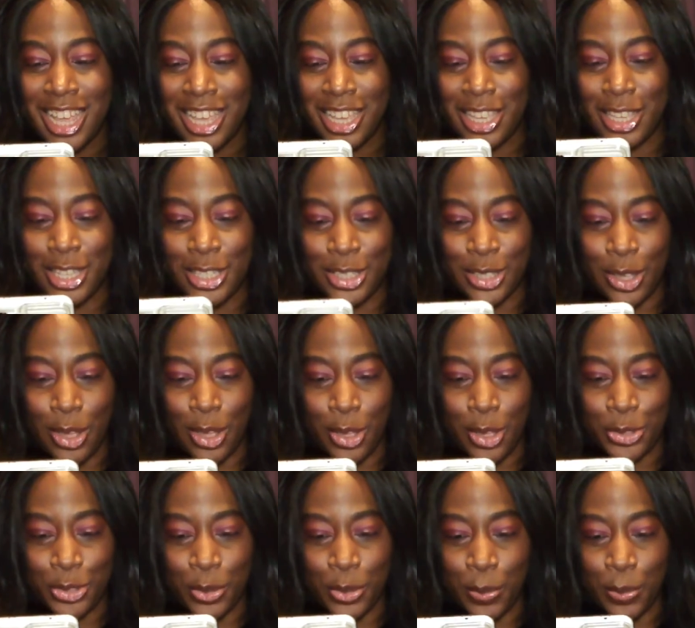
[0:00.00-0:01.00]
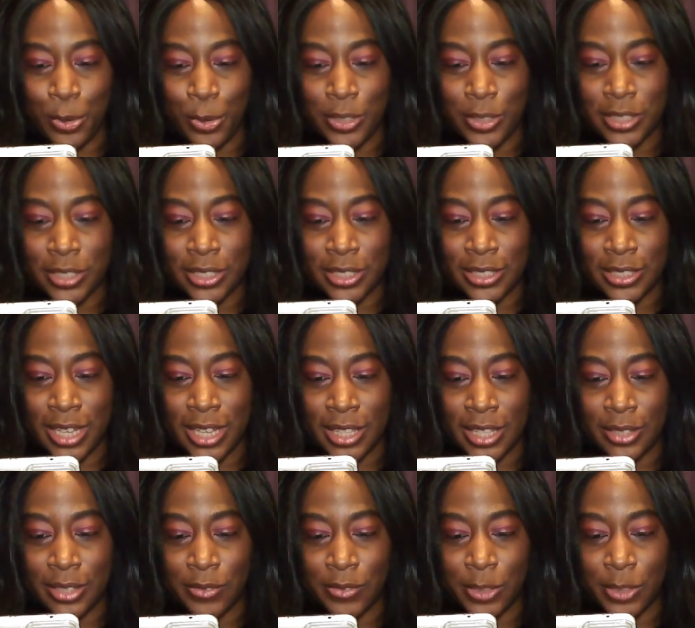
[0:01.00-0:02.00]
he's also mourning the
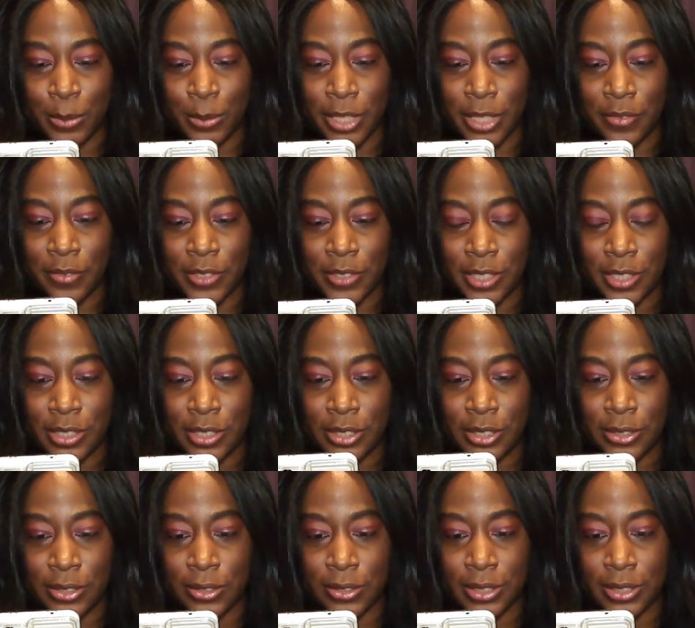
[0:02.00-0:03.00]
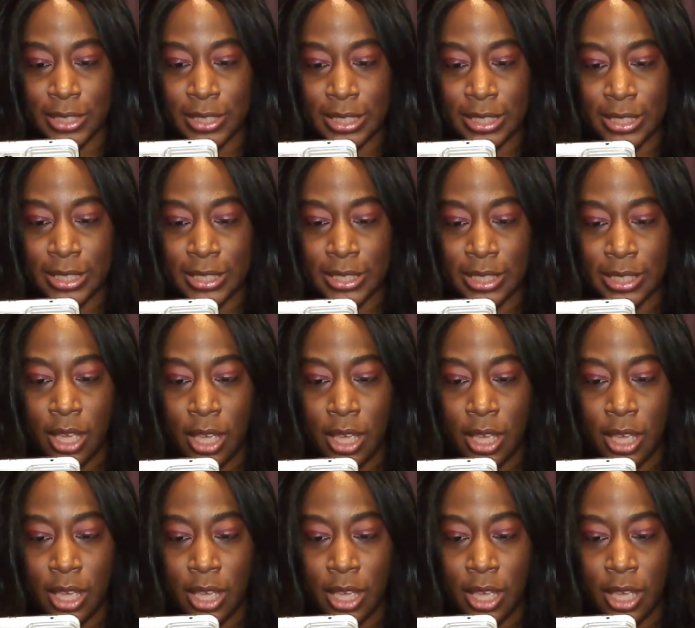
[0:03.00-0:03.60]
death of his beloved sister, Elise.